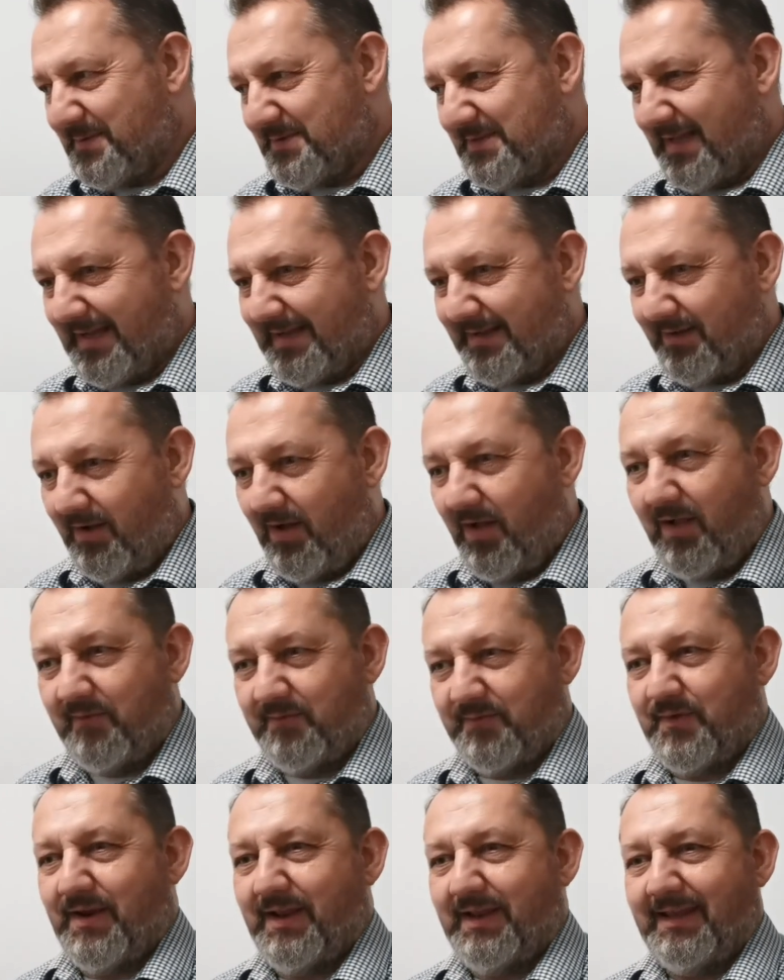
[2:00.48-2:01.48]
like a
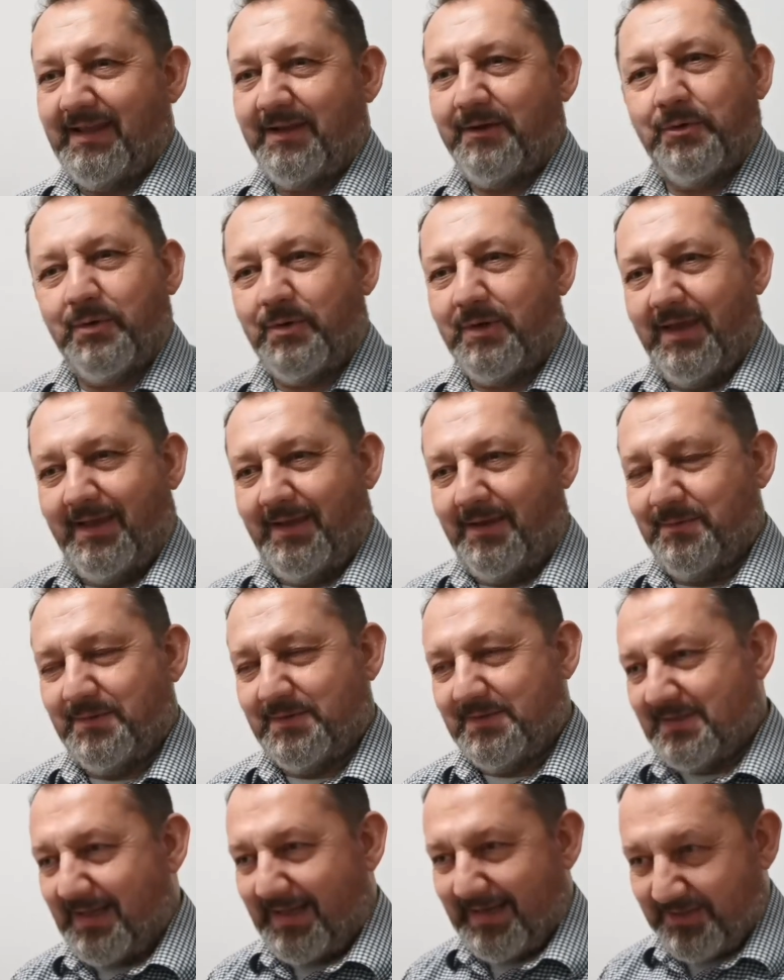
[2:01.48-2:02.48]
half-ready cookie. It
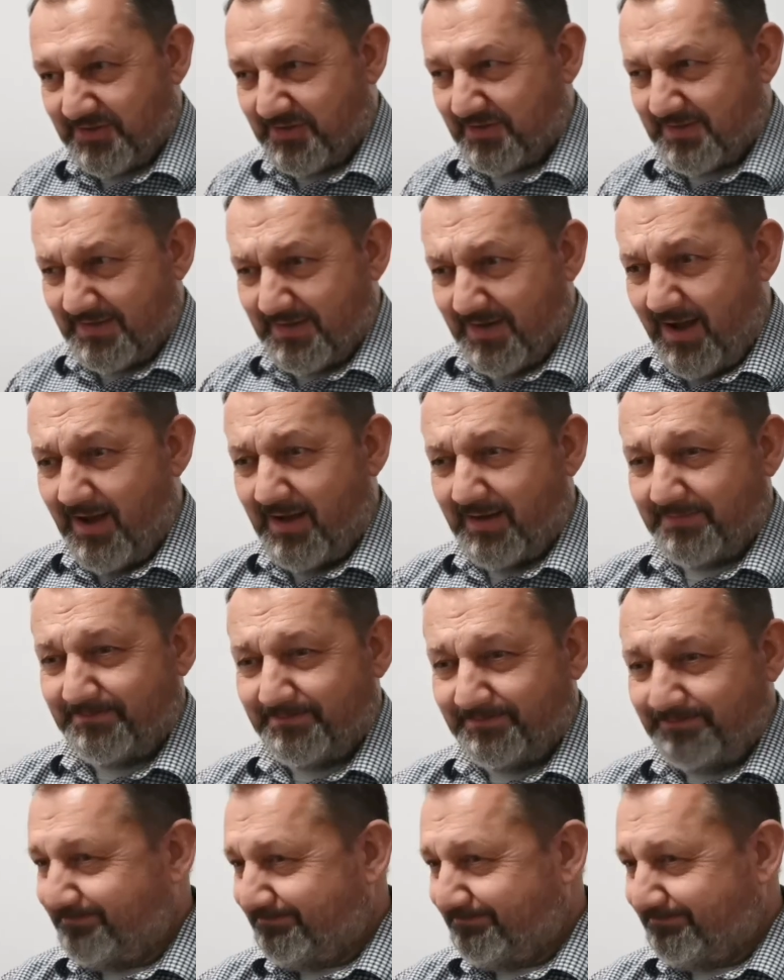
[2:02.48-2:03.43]
was like just not